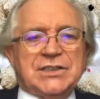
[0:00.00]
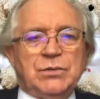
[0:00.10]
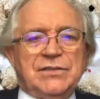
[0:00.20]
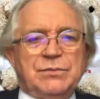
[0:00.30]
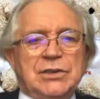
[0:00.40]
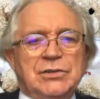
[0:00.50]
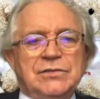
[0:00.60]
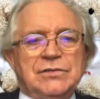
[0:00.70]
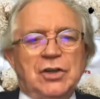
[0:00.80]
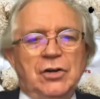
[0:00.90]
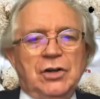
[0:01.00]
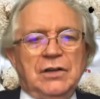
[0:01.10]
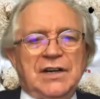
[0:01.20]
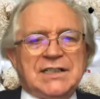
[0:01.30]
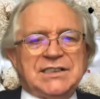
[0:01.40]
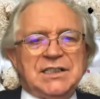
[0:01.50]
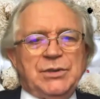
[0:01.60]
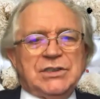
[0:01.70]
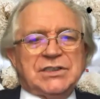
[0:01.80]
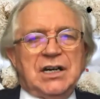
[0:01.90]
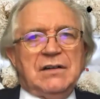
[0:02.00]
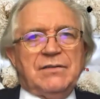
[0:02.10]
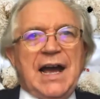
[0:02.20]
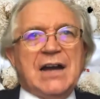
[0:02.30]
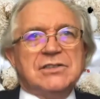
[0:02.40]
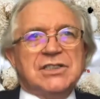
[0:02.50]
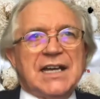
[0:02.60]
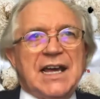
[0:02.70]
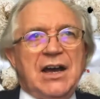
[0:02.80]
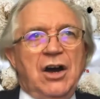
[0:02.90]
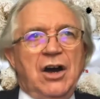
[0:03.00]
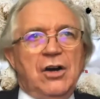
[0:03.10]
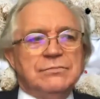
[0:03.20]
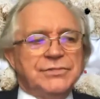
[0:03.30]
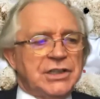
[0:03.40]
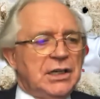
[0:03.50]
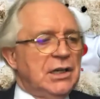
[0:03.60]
we've moved all of ICB staff out to their homes.